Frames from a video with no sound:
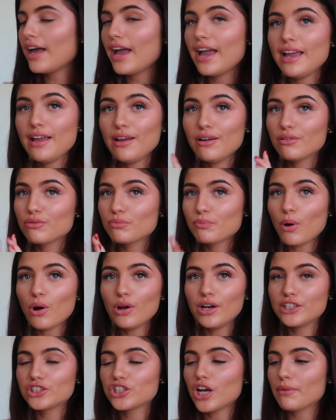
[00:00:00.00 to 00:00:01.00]
they
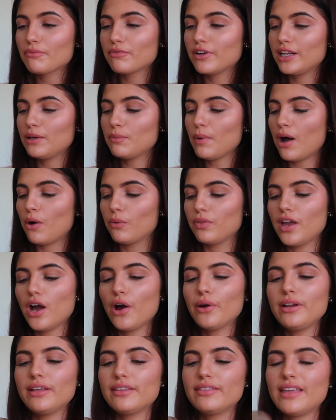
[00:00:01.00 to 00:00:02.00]
polish up really well. The
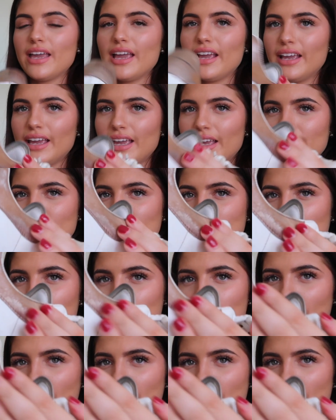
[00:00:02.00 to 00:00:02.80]
only thing is the